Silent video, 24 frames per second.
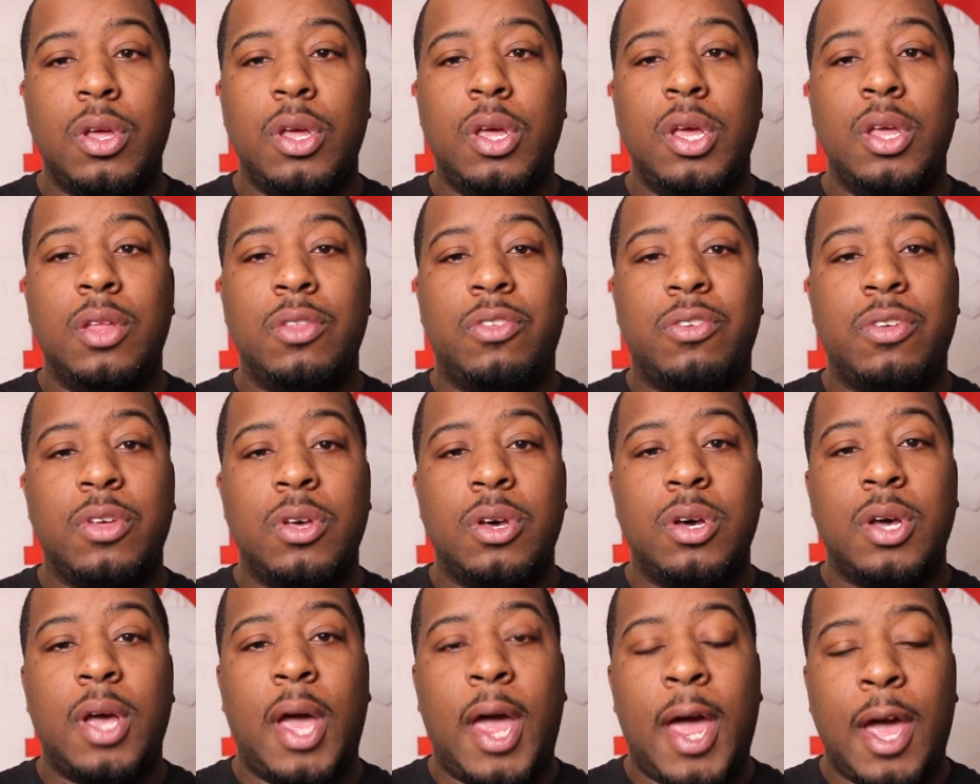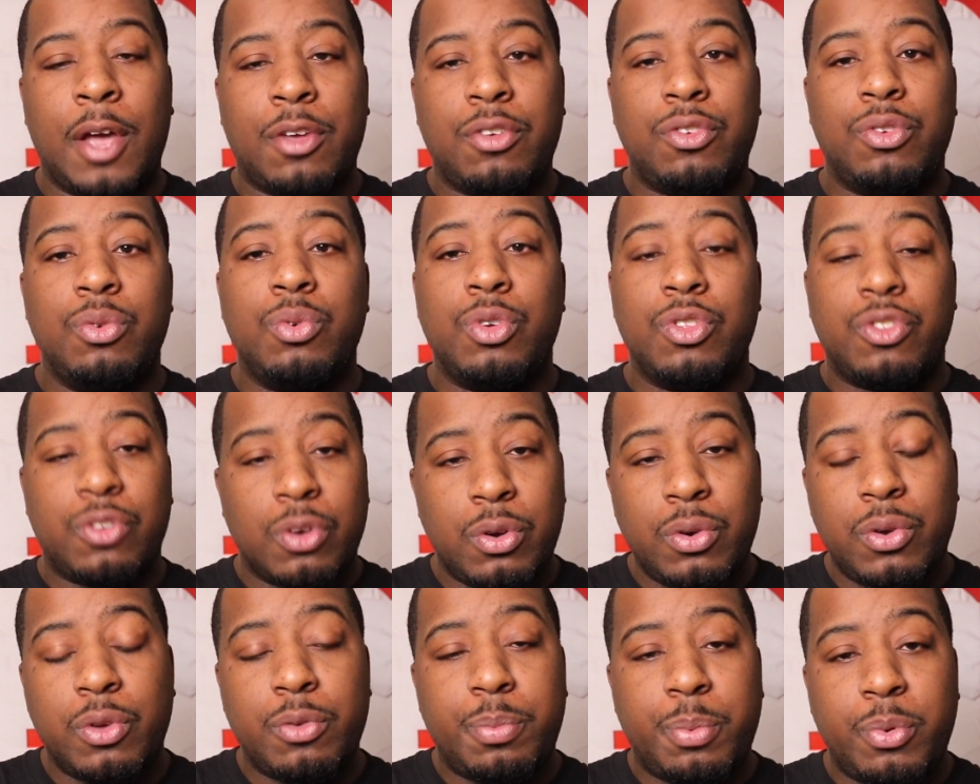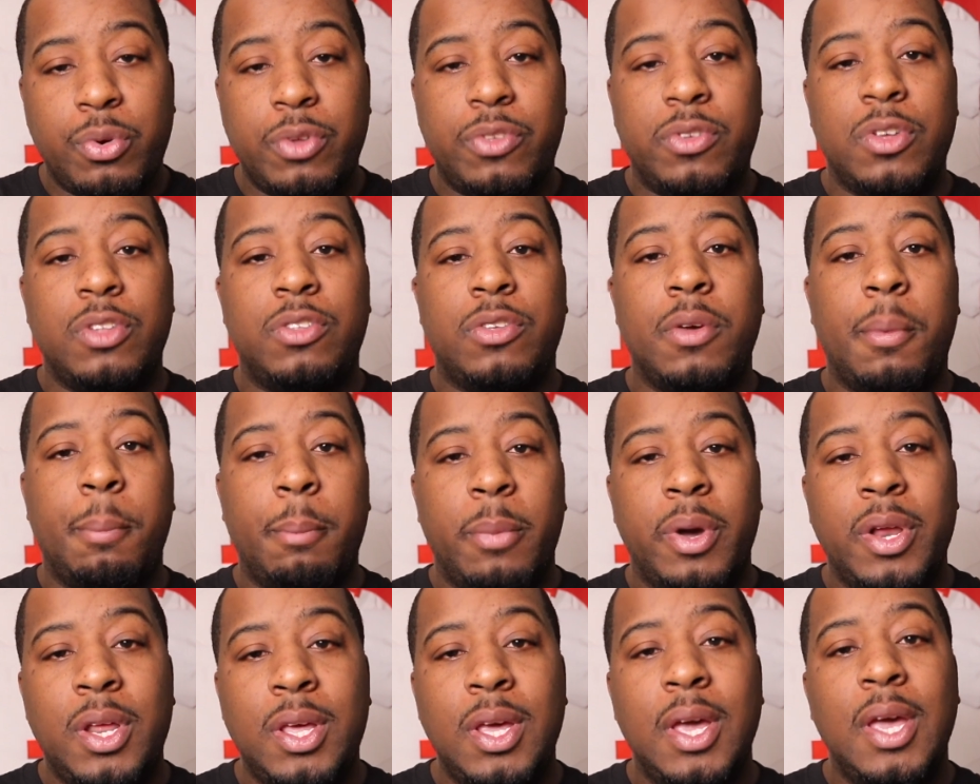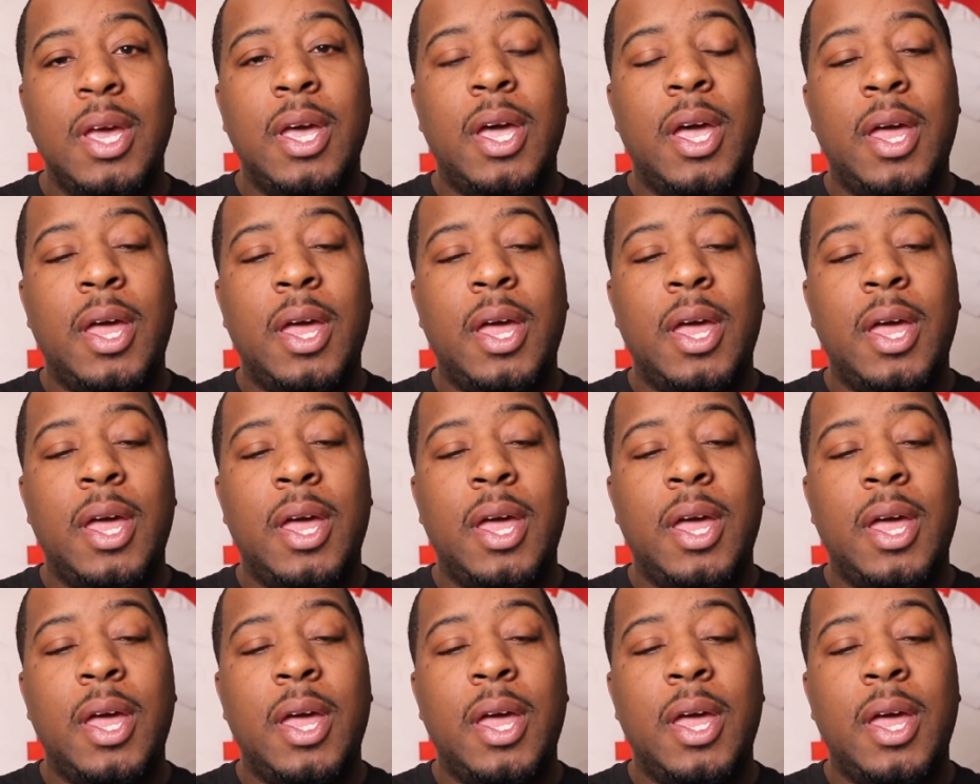into act you could turn those points into money